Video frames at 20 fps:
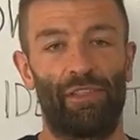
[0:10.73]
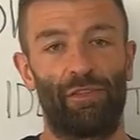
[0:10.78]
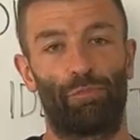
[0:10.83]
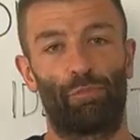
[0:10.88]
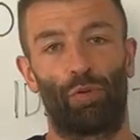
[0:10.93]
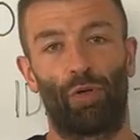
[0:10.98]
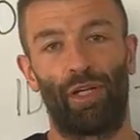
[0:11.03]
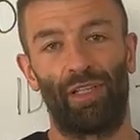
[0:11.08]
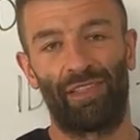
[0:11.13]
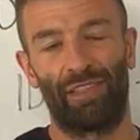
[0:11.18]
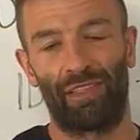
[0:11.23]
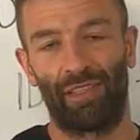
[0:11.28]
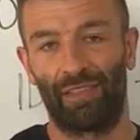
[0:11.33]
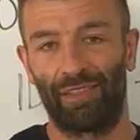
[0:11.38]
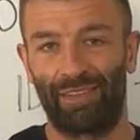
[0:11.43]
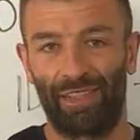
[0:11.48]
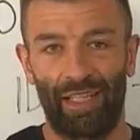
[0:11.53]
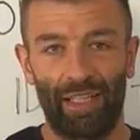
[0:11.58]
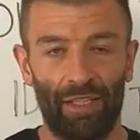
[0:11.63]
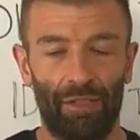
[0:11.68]
of pricing and
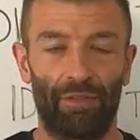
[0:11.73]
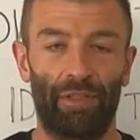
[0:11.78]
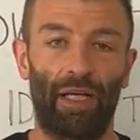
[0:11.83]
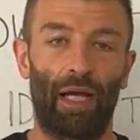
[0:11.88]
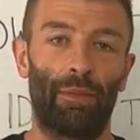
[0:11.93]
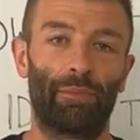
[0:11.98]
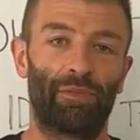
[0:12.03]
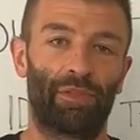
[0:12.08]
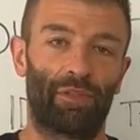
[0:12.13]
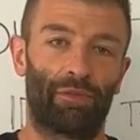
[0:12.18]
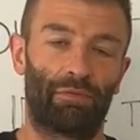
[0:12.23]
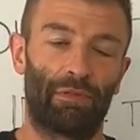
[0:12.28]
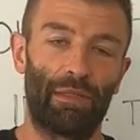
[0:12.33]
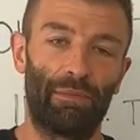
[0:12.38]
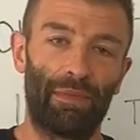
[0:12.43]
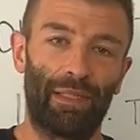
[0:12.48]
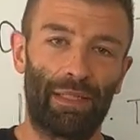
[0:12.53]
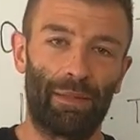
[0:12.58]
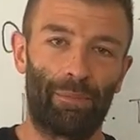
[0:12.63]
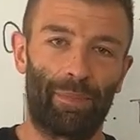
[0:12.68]
tendering up to £3
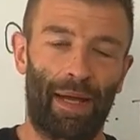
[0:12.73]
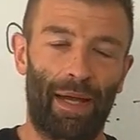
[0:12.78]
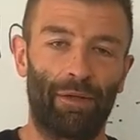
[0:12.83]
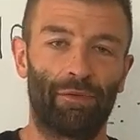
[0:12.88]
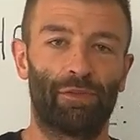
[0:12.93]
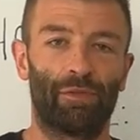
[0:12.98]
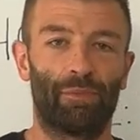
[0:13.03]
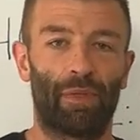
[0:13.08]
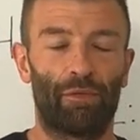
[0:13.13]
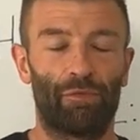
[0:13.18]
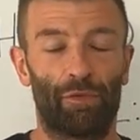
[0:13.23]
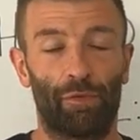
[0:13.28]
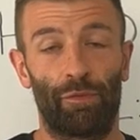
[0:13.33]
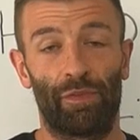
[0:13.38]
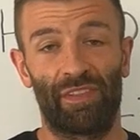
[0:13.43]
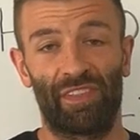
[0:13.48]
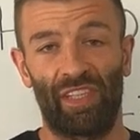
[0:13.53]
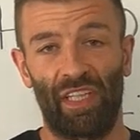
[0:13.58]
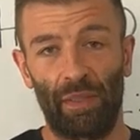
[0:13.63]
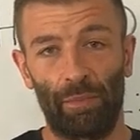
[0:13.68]
million a month with a
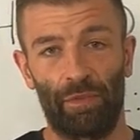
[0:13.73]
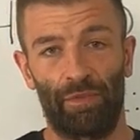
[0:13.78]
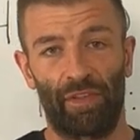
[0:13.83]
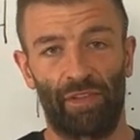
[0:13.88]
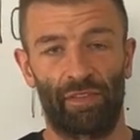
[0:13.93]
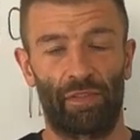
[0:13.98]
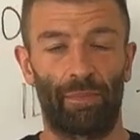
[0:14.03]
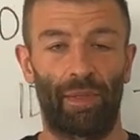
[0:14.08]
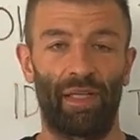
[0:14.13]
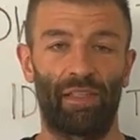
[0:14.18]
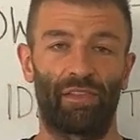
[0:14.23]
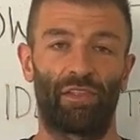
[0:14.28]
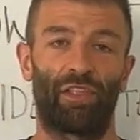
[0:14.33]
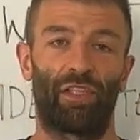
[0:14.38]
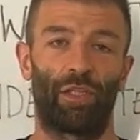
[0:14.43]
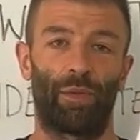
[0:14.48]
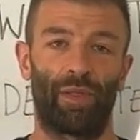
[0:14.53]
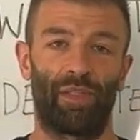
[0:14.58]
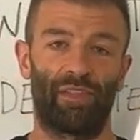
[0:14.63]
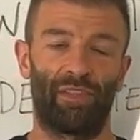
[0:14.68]
team of estimators and
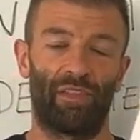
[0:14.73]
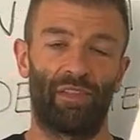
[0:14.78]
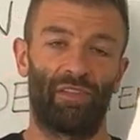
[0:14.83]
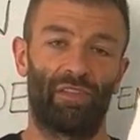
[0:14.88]
QSs.